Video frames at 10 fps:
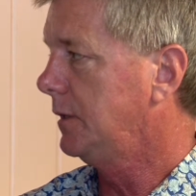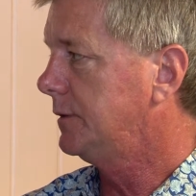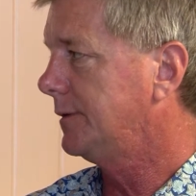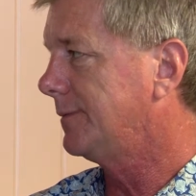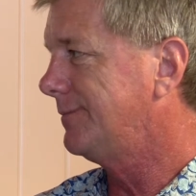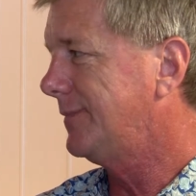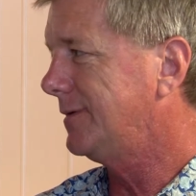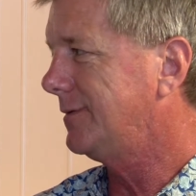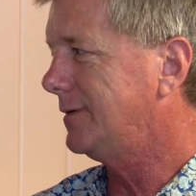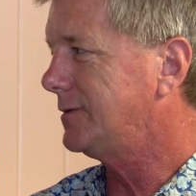So
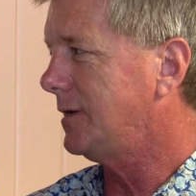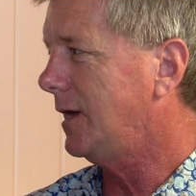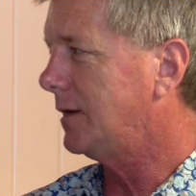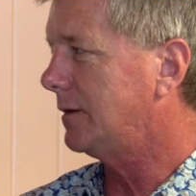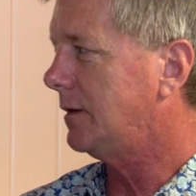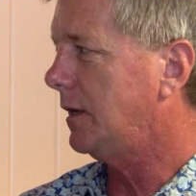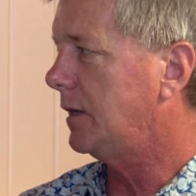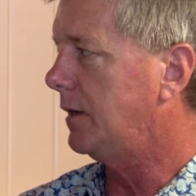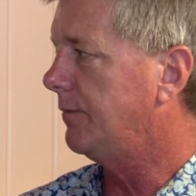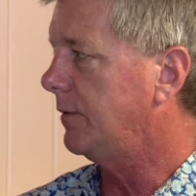there's a lot
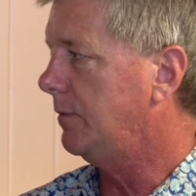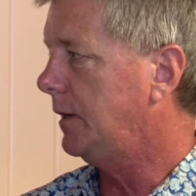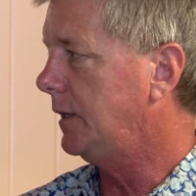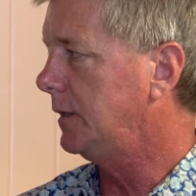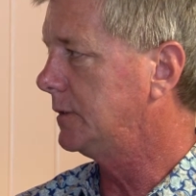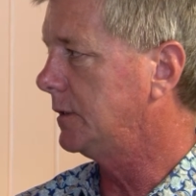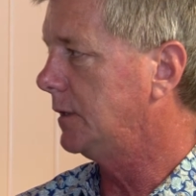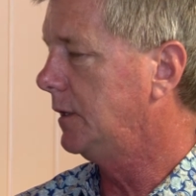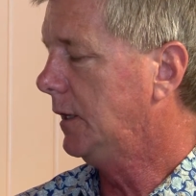of different ways, and